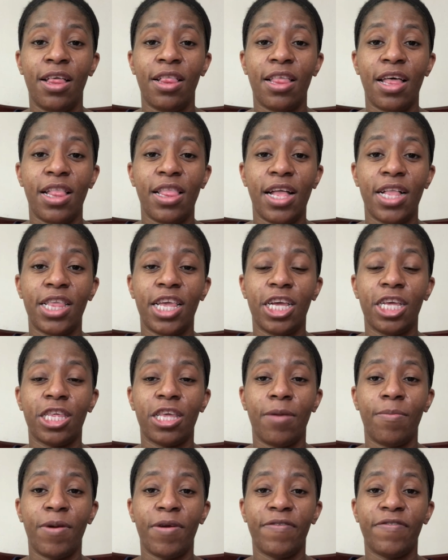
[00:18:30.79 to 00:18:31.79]
That takes
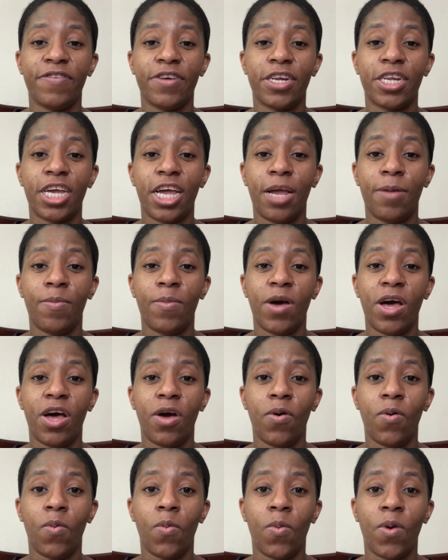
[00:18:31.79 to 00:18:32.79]
up my free time
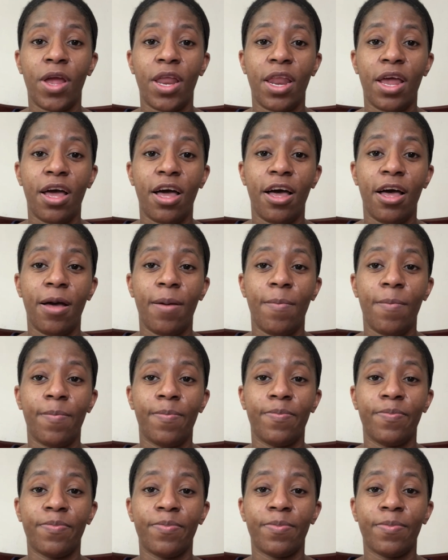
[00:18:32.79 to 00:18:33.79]
when